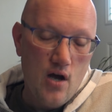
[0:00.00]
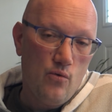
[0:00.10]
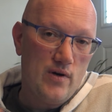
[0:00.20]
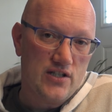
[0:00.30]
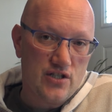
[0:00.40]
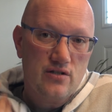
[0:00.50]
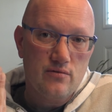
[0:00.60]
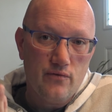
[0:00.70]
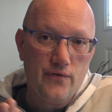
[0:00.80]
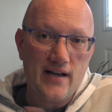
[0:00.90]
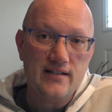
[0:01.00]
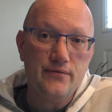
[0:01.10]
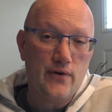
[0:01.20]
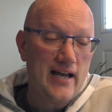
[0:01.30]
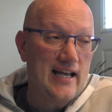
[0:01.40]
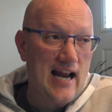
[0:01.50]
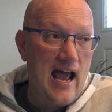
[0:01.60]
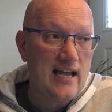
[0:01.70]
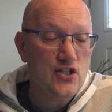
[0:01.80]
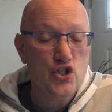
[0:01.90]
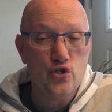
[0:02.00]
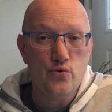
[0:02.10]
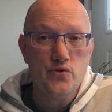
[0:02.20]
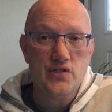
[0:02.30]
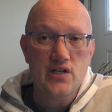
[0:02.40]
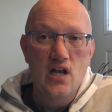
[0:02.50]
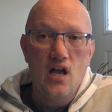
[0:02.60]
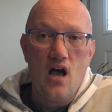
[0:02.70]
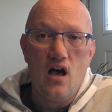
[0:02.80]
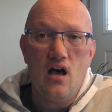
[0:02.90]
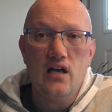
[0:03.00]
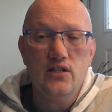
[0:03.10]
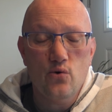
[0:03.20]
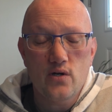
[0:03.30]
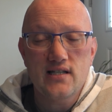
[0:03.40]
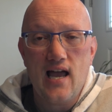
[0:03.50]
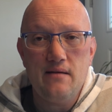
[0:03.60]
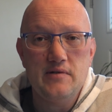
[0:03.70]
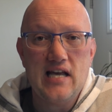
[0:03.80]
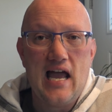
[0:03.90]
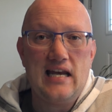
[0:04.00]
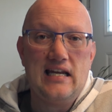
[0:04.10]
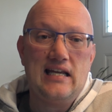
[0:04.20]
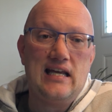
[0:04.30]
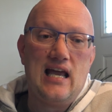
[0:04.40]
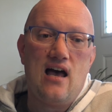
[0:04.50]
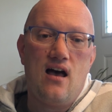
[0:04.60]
which frankly Frank and I choose your time dining.